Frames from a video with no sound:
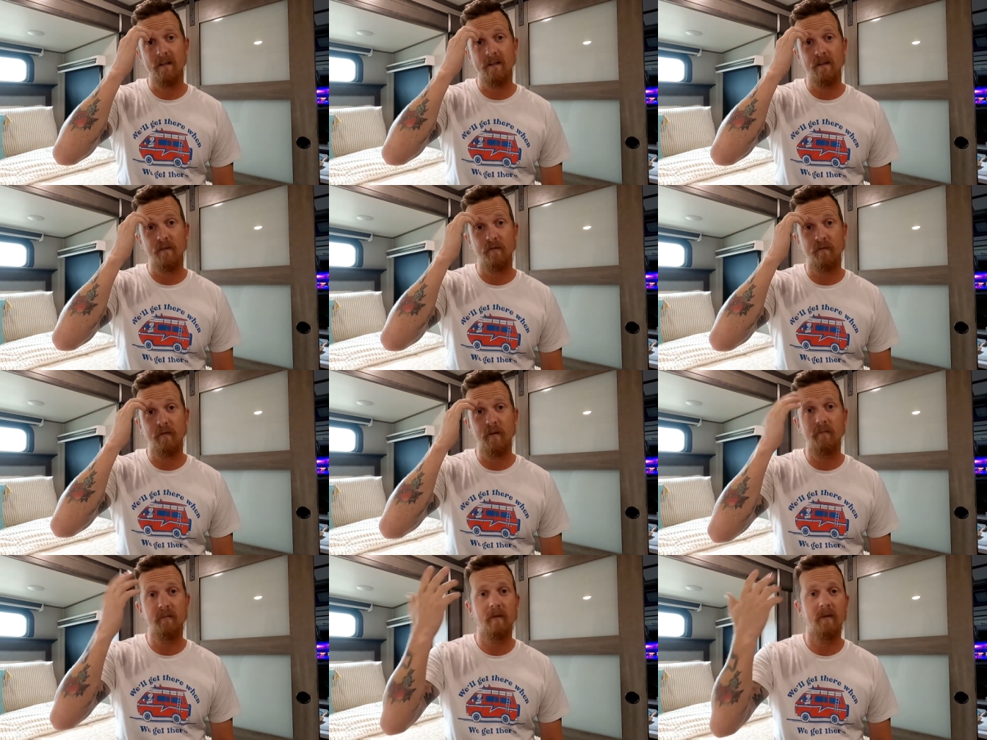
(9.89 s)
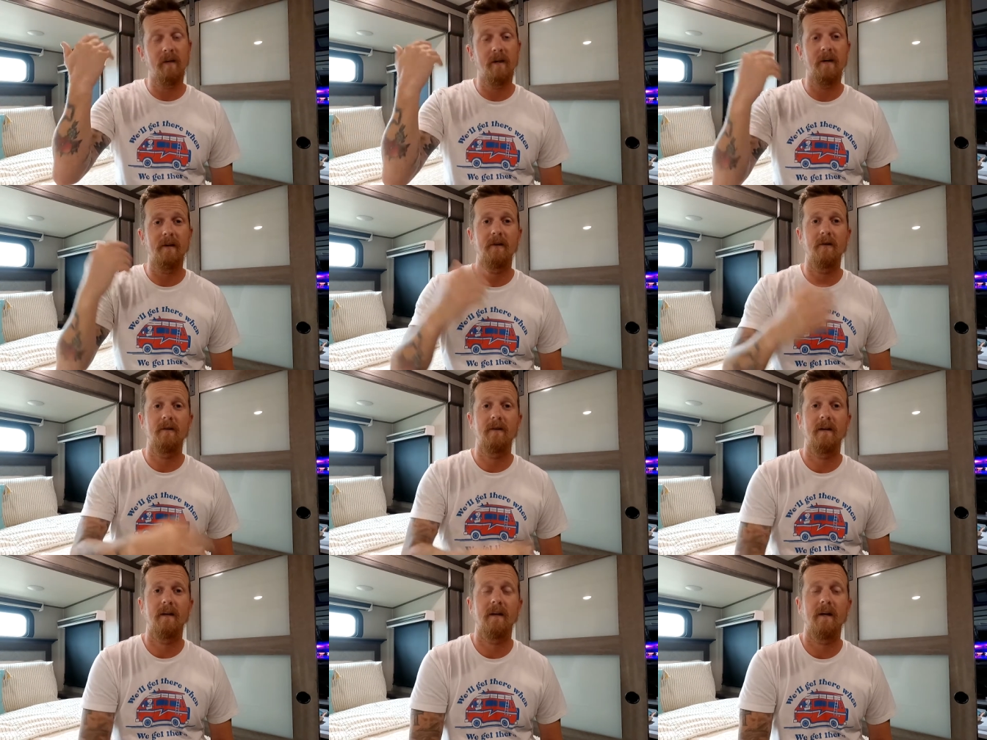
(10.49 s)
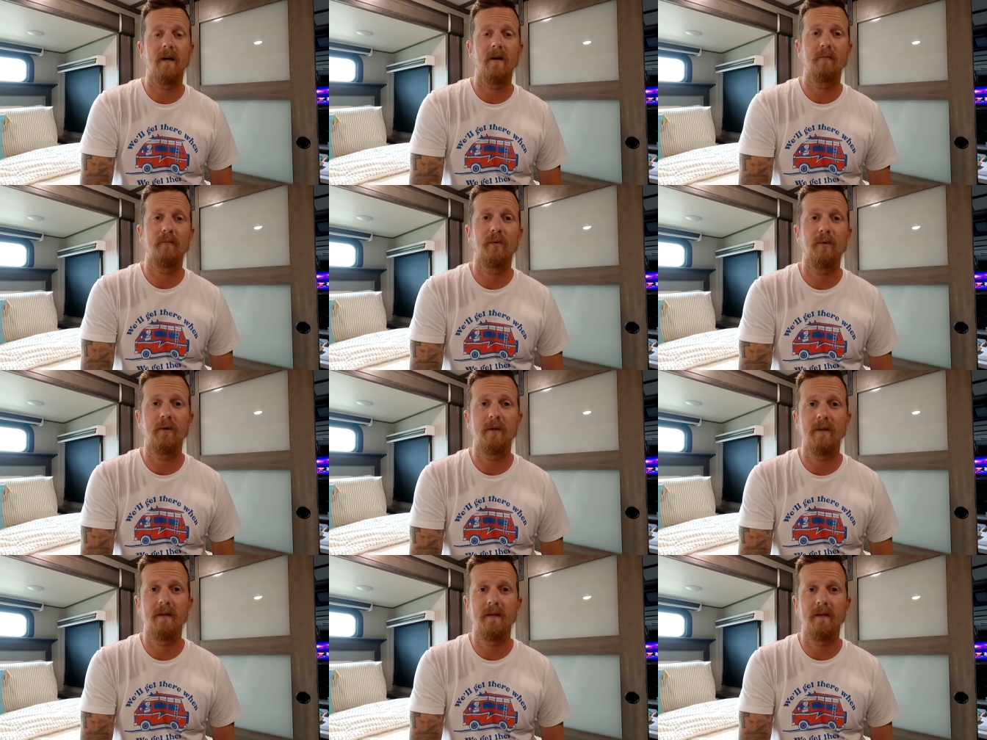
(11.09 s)
defibrillator that I got
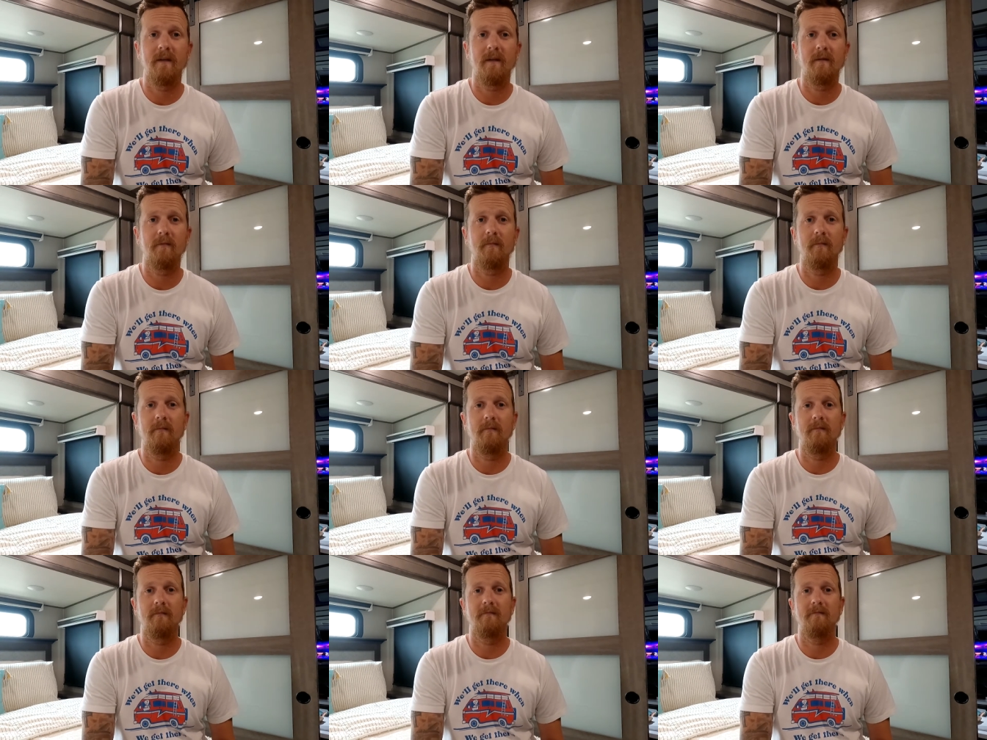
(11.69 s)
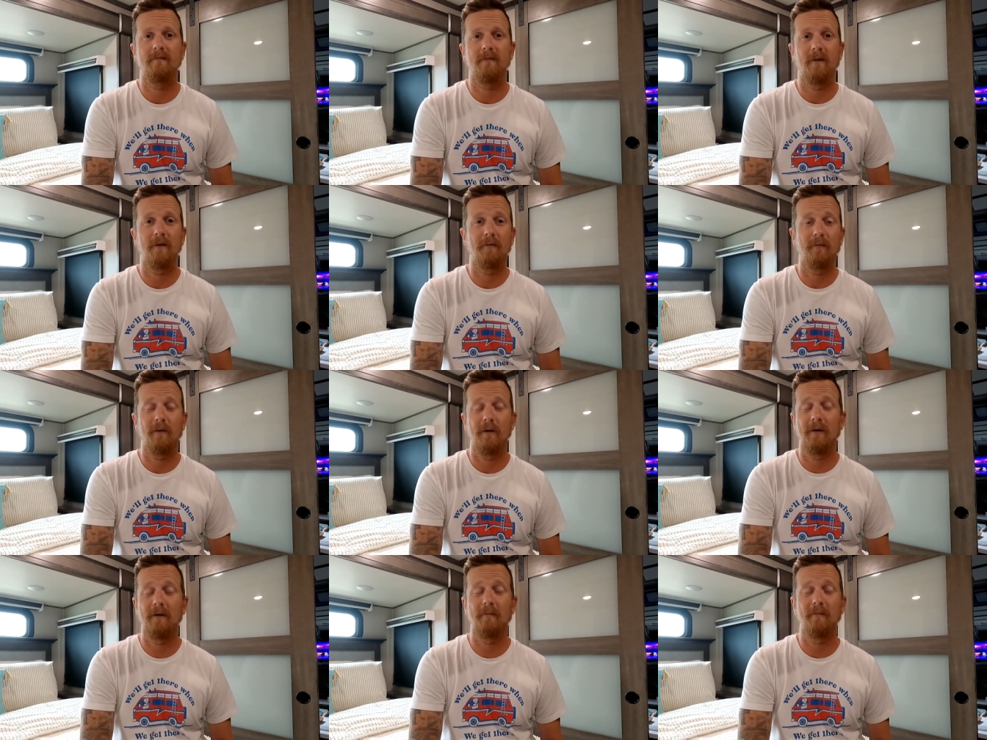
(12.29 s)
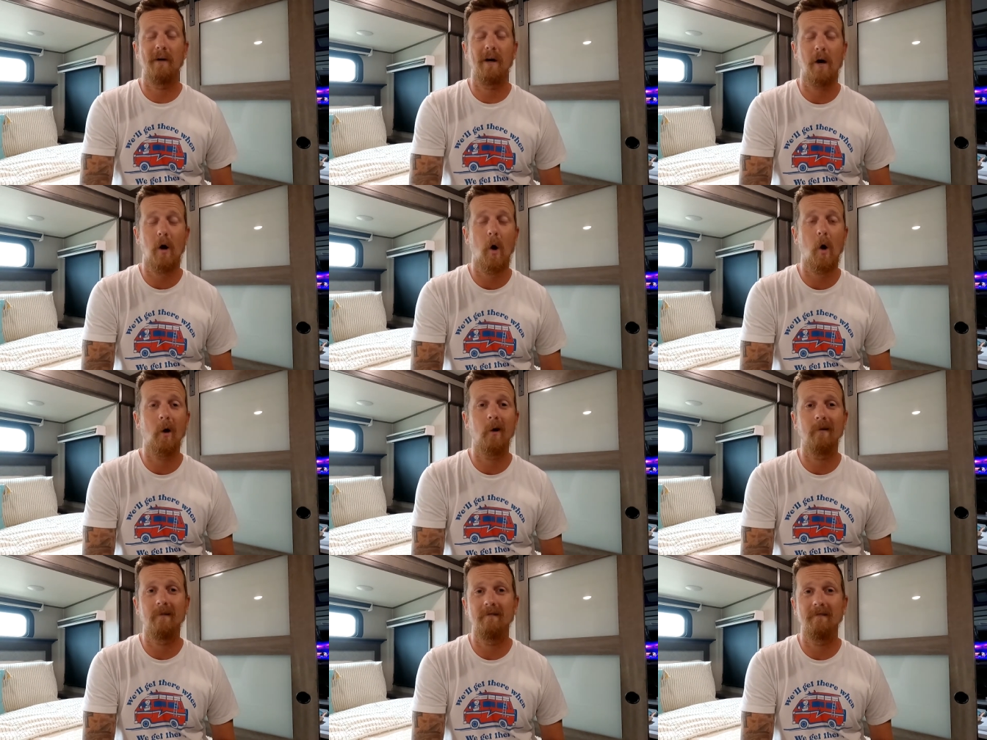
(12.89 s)
put in my
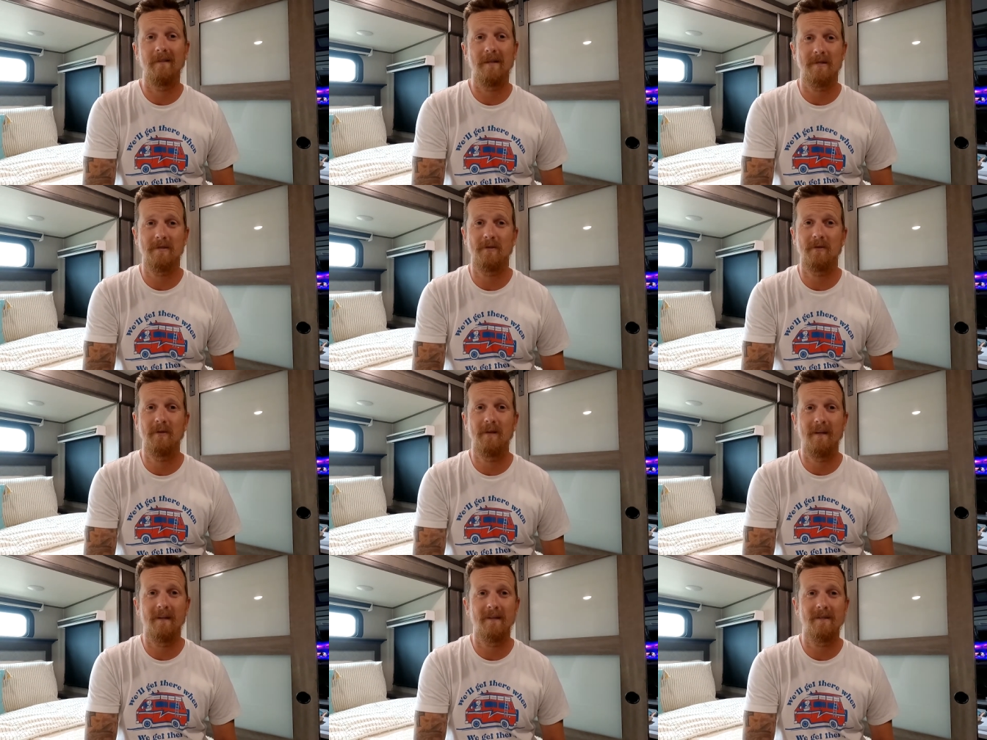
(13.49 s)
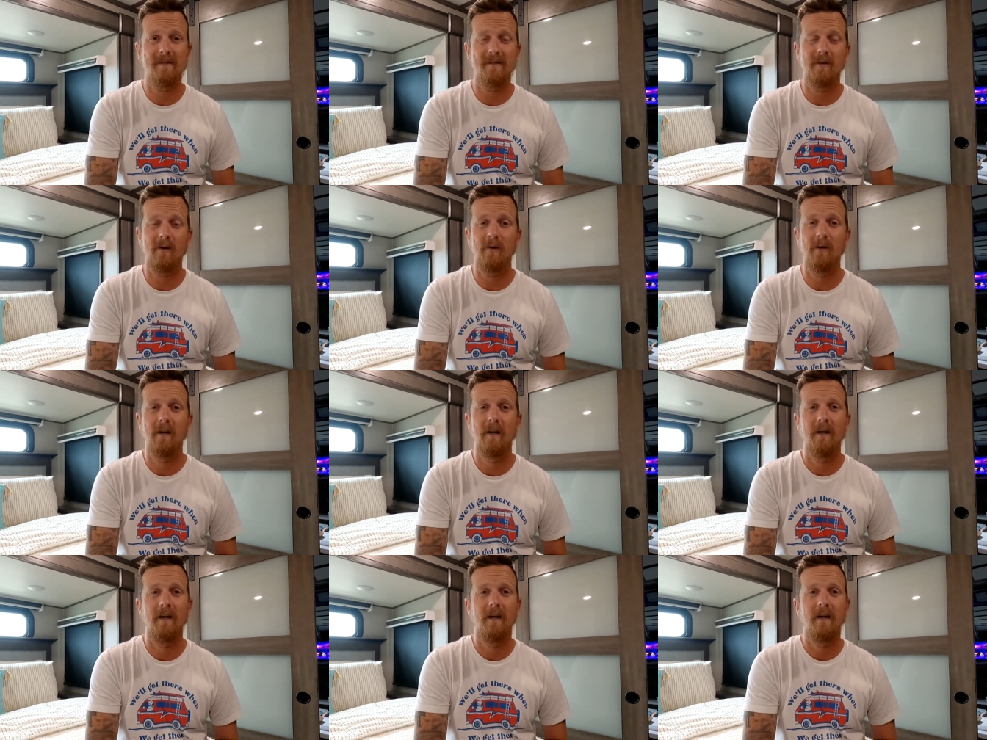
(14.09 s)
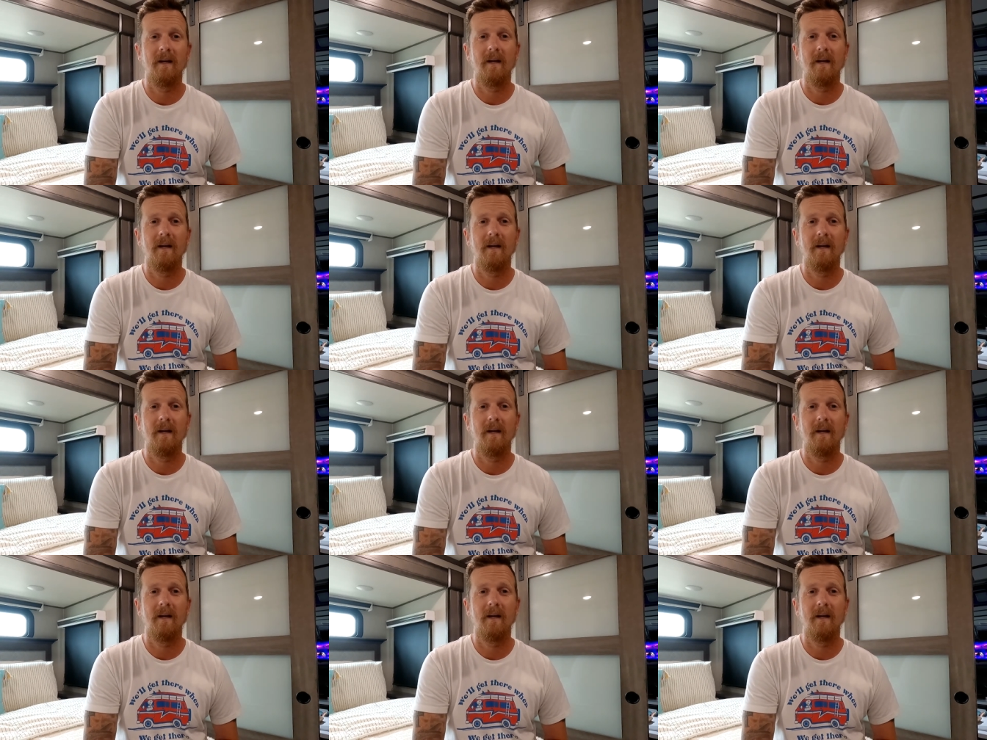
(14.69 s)
heart yesterday, so